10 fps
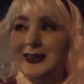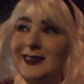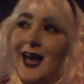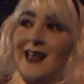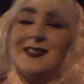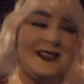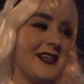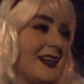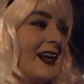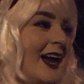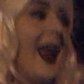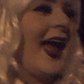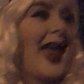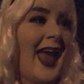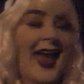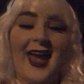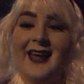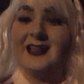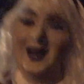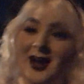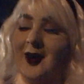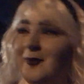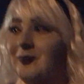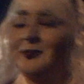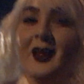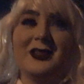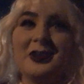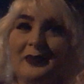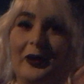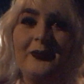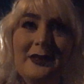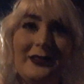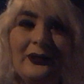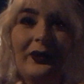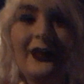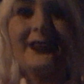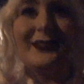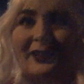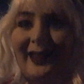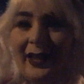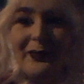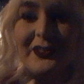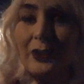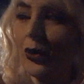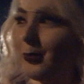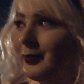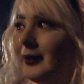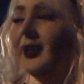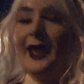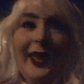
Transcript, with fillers: last year, and um, so we go to the door because their gate was open,